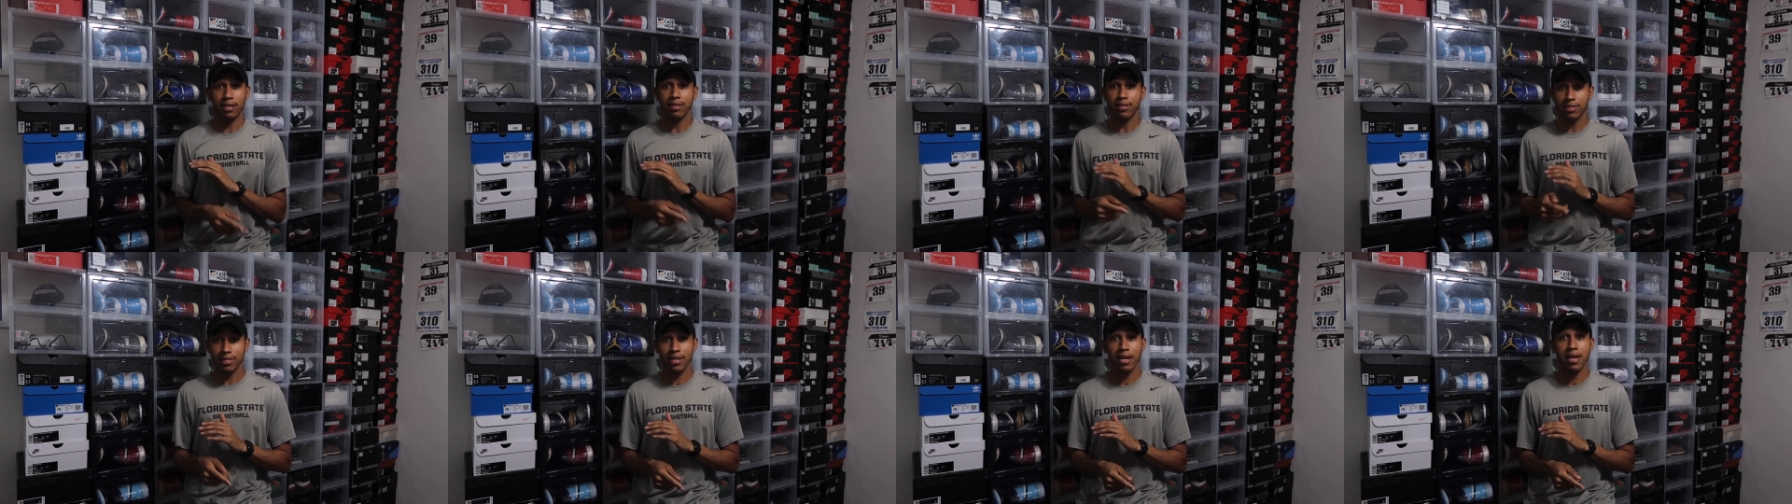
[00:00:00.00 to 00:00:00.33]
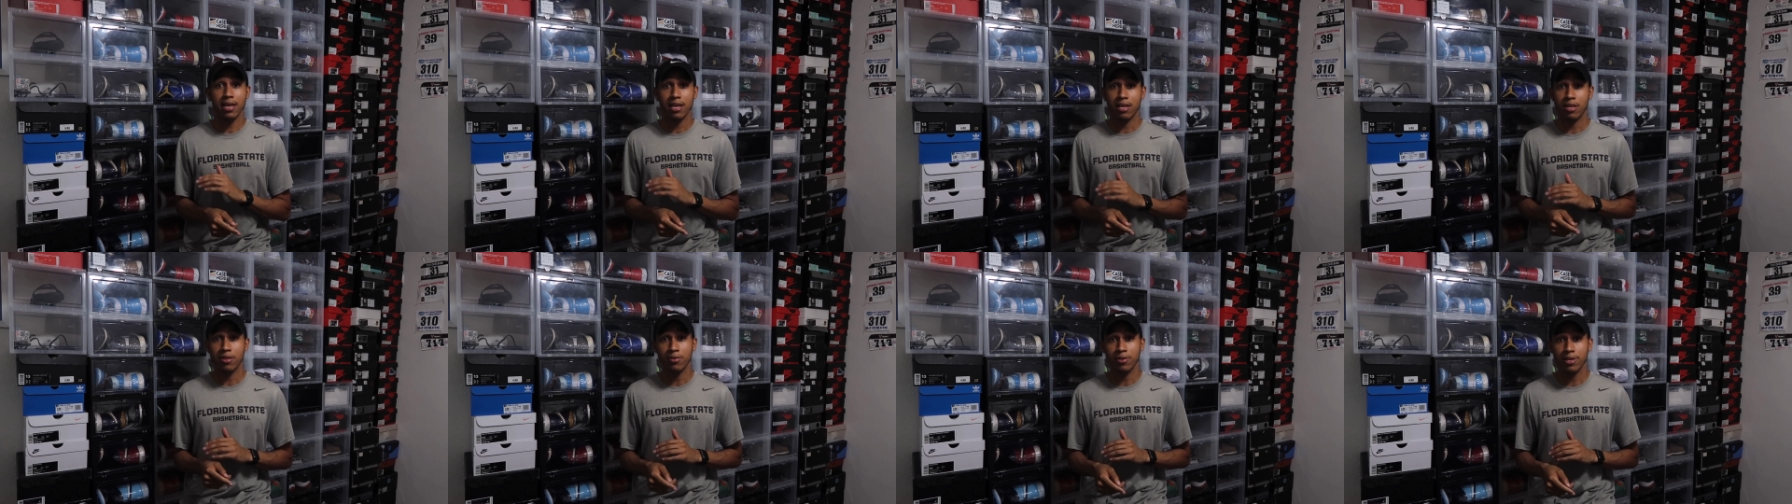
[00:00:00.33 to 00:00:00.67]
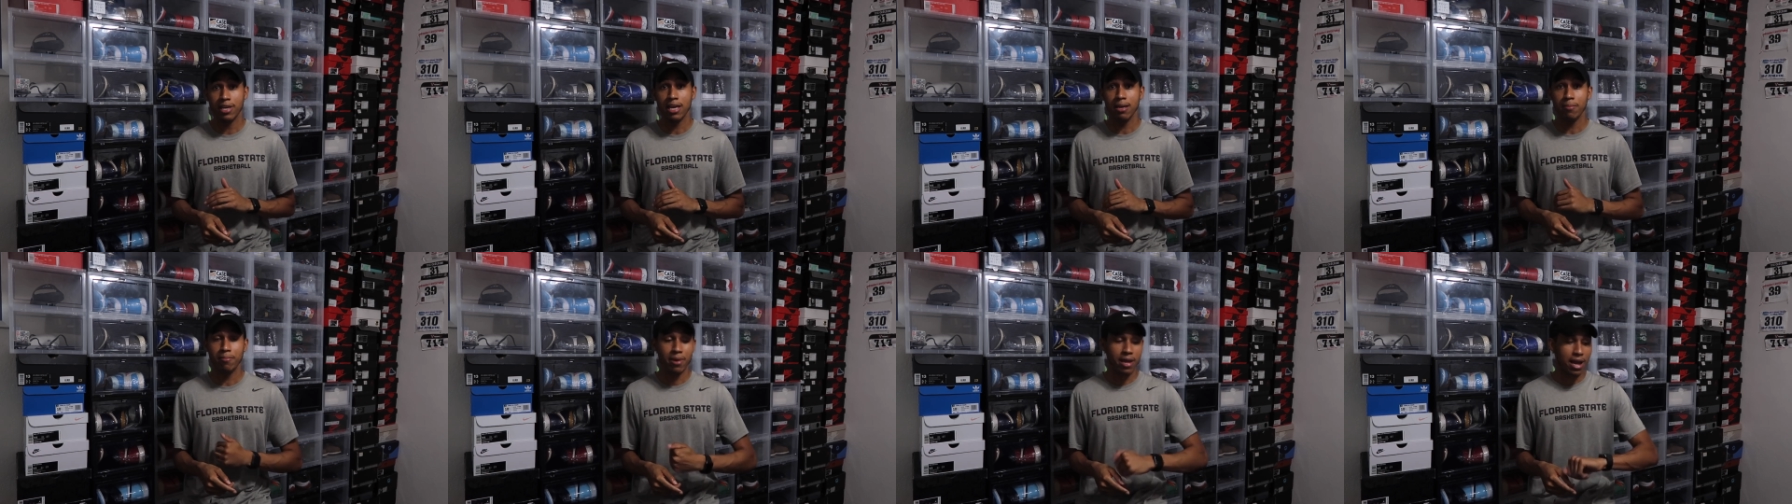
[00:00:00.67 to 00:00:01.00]
today, you
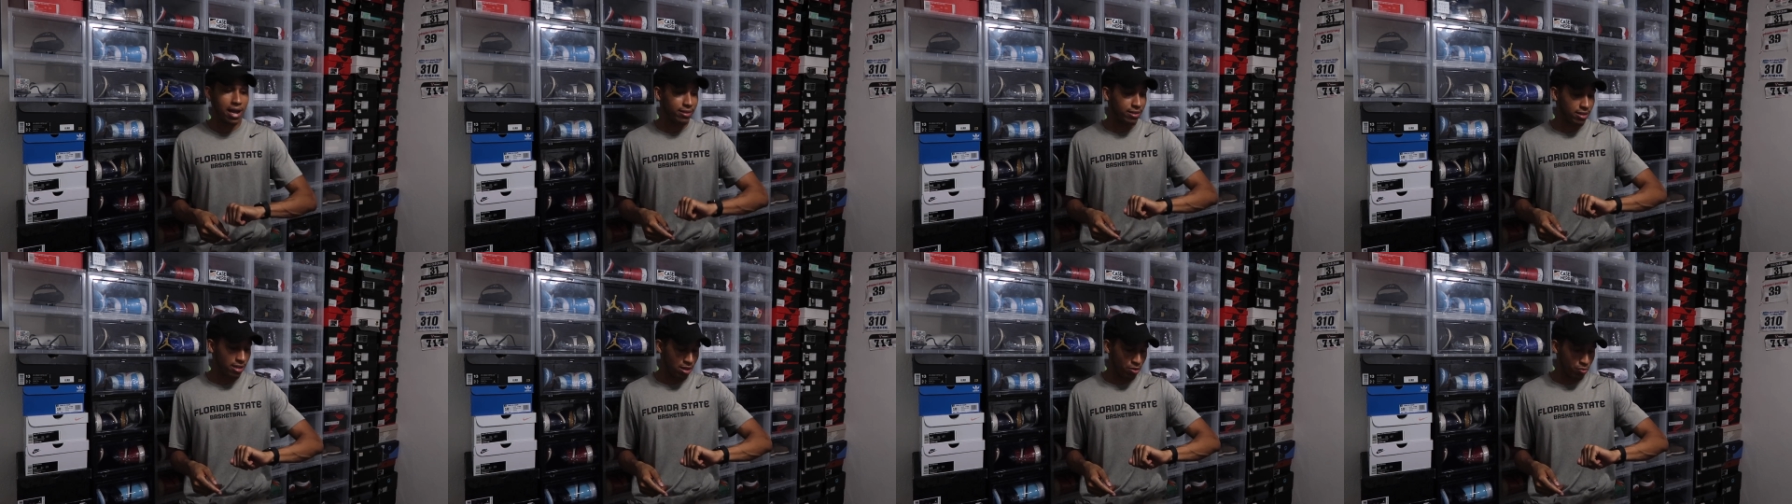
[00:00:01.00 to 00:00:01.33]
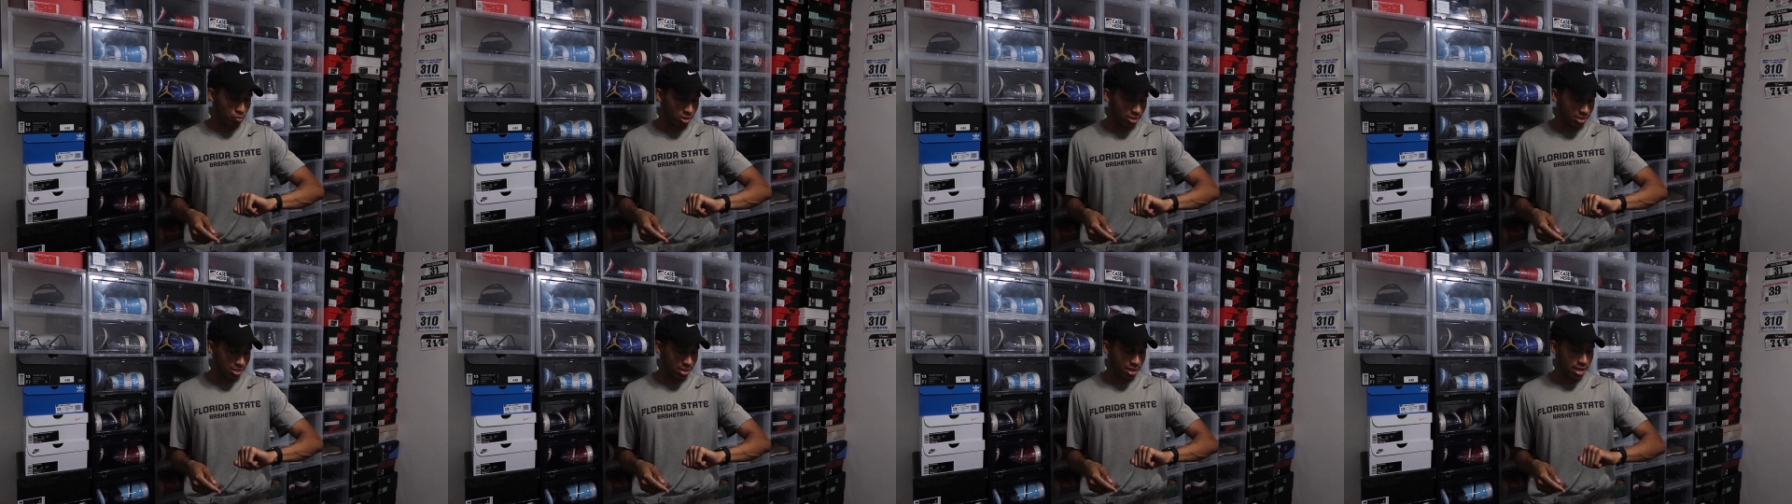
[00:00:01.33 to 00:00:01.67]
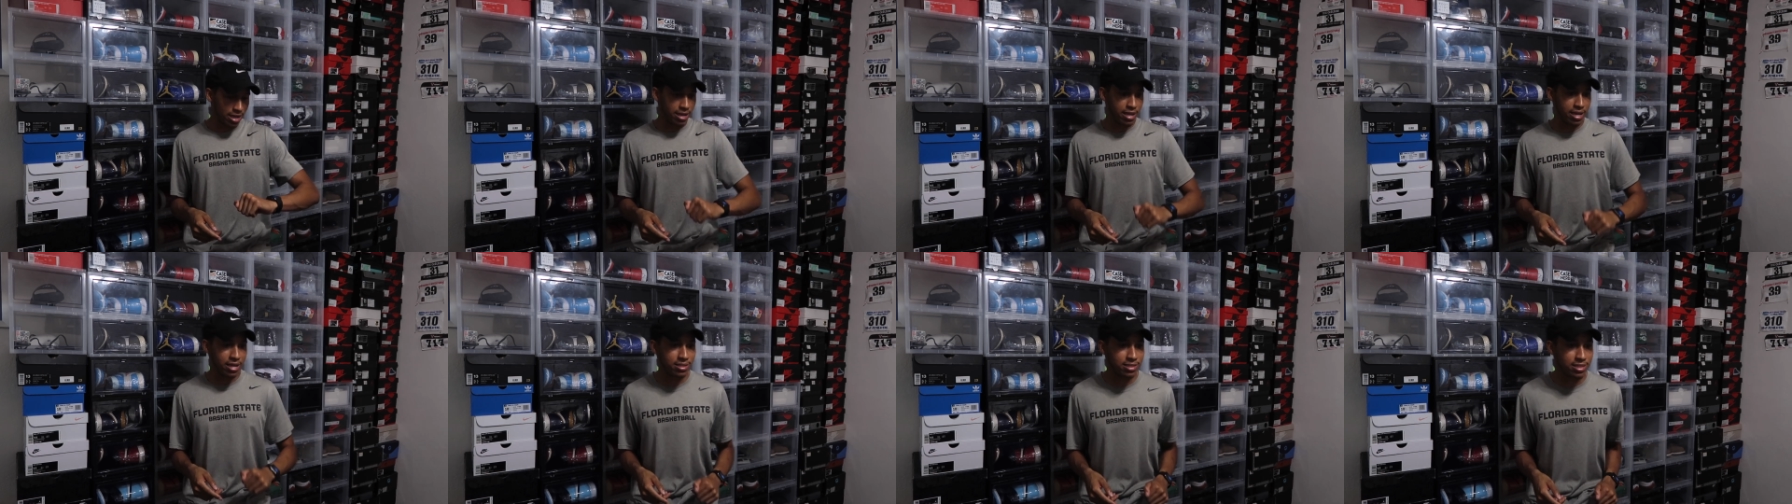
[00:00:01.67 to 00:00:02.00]
get me? And what's
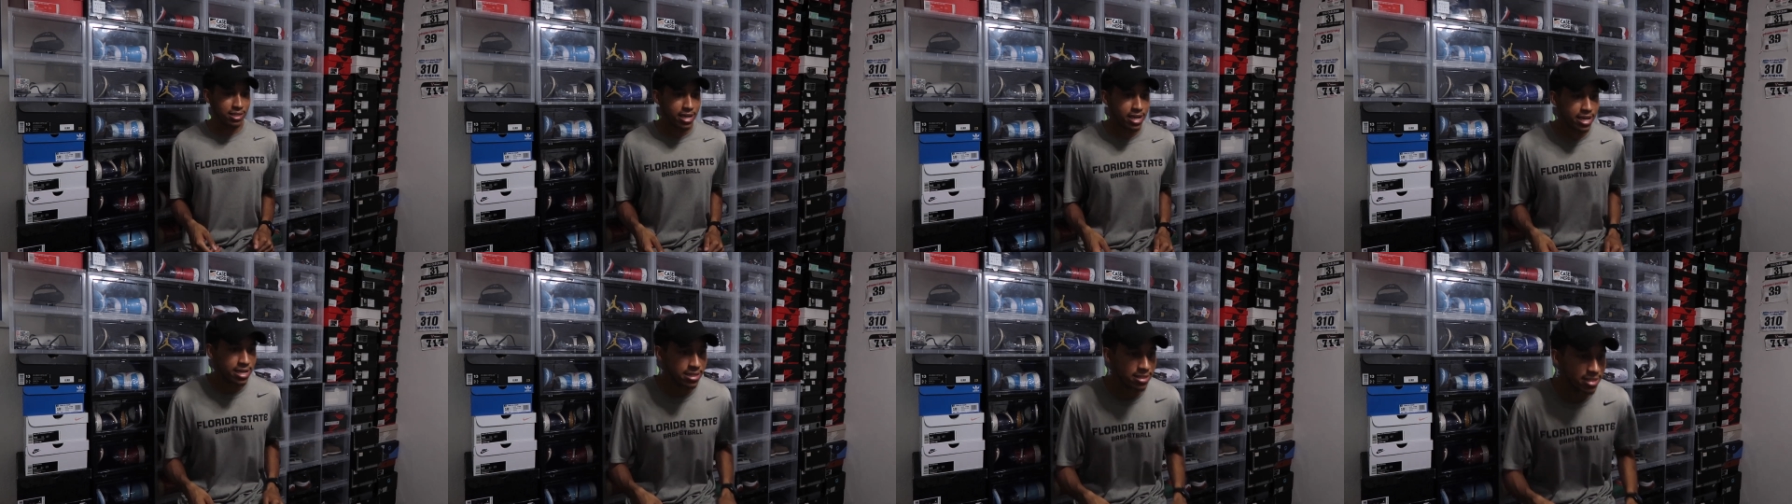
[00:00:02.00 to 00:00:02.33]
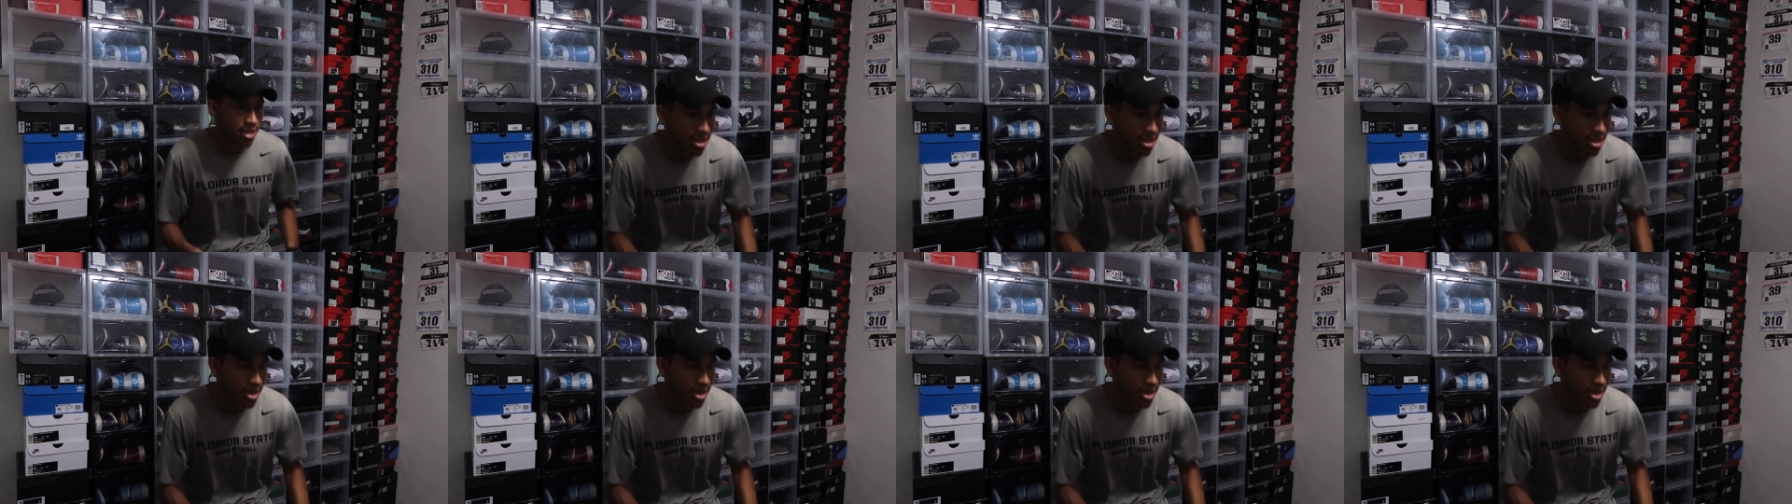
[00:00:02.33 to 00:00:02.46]
today? And today's